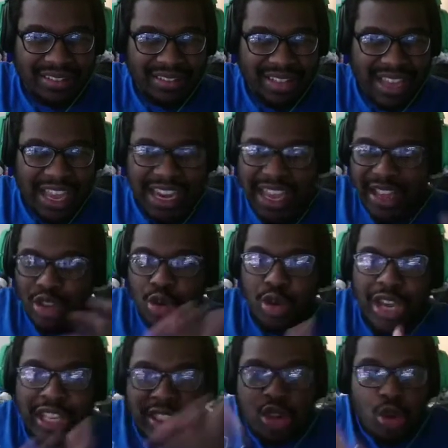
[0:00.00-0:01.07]
And then you
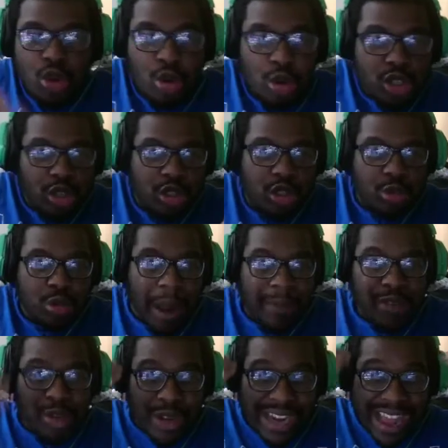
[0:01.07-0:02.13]
can use your
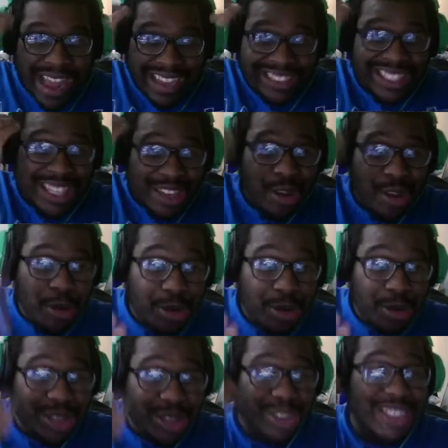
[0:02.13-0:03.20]
swap. You can actually use
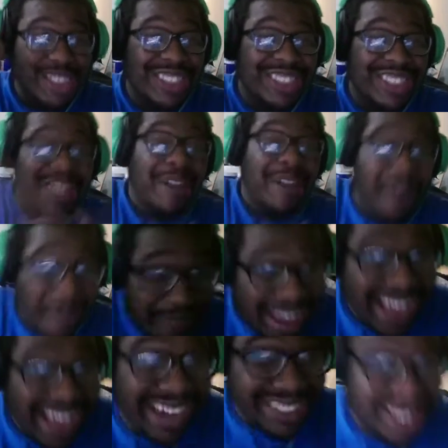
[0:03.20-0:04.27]
your 0
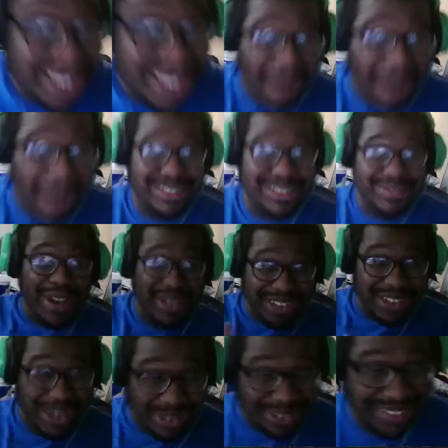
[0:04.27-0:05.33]
mana swap spell to
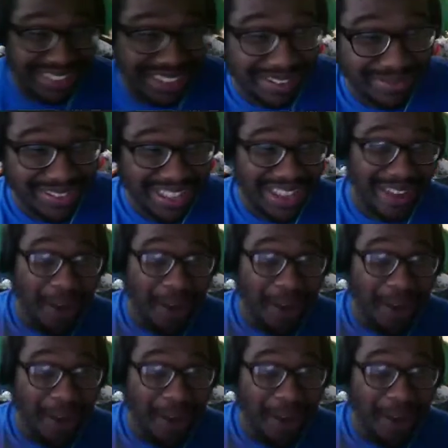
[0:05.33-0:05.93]
do something.